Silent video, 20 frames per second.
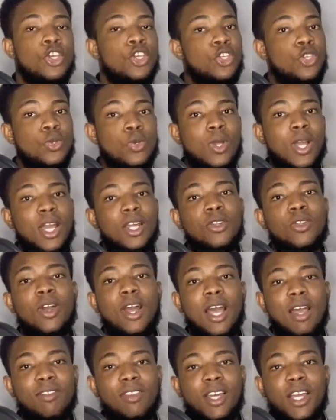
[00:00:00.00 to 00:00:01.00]
you cannot
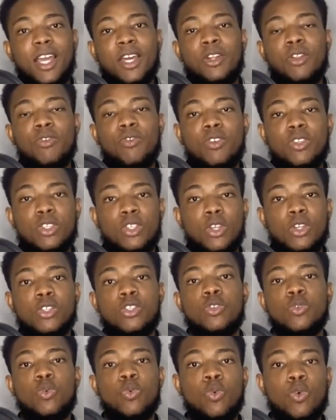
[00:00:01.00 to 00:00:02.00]
have that kind of
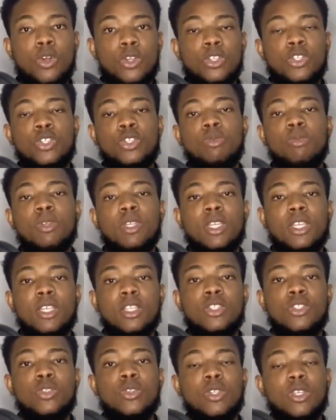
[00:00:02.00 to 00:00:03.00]
results once you
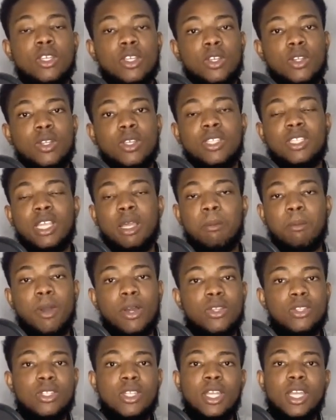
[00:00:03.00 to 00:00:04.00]
begin to increase the
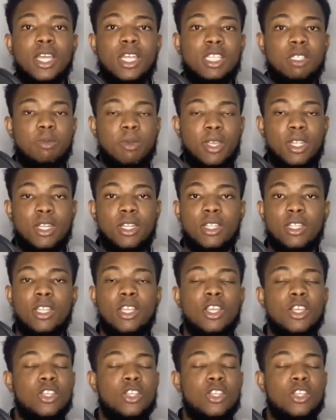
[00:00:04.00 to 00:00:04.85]
amounts that you're spending.